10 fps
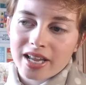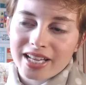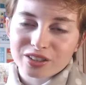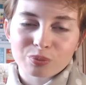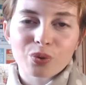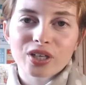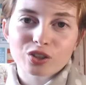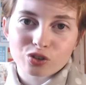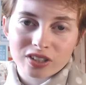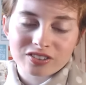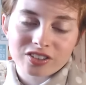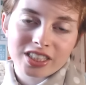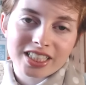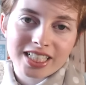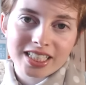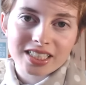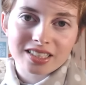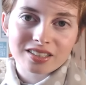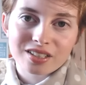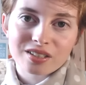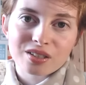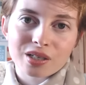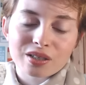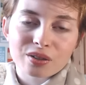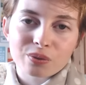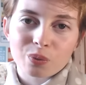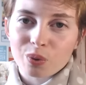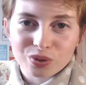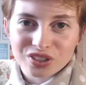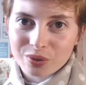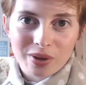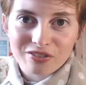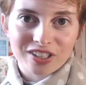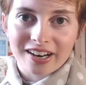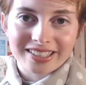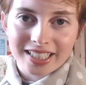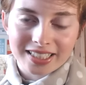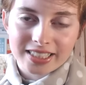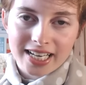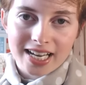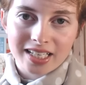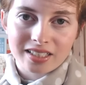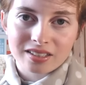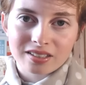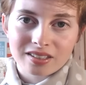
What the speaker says: he's more interested in what was the weather like that day?